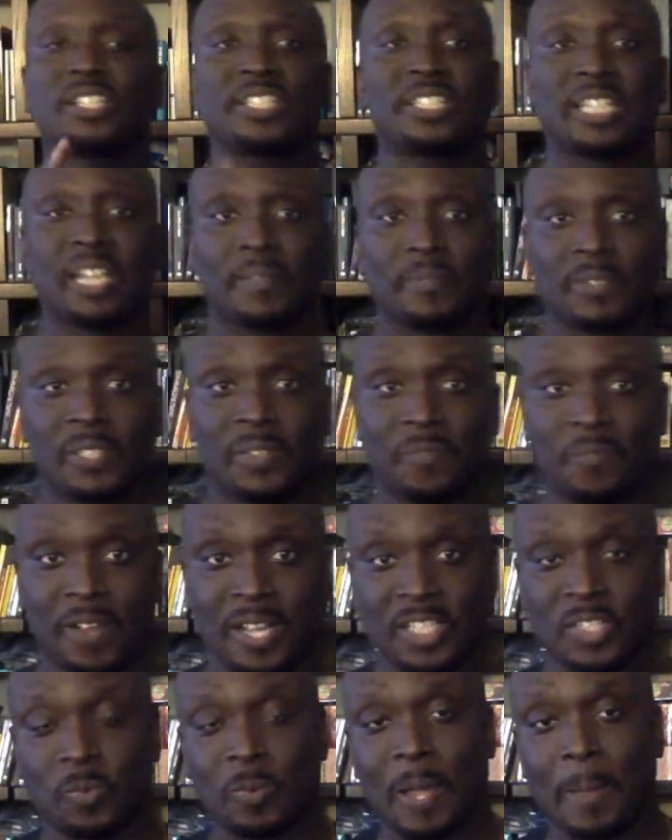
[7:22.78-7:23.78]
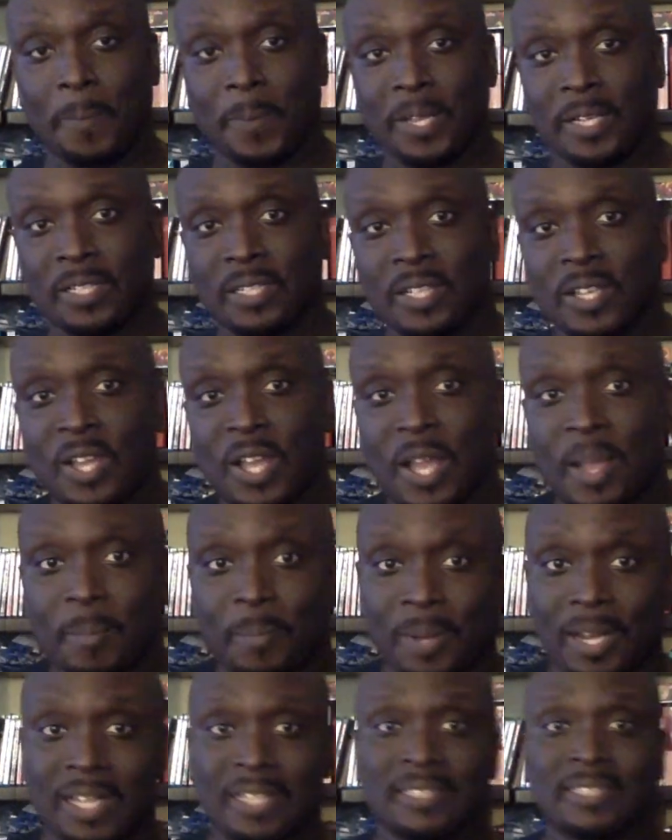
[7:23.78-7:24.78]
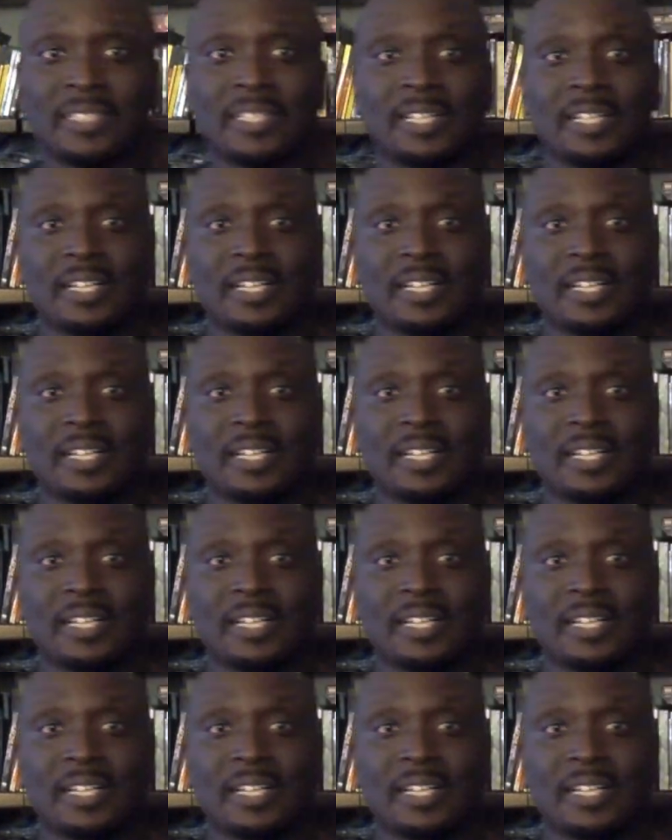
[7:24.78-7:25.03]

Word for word: self-defense weapon, but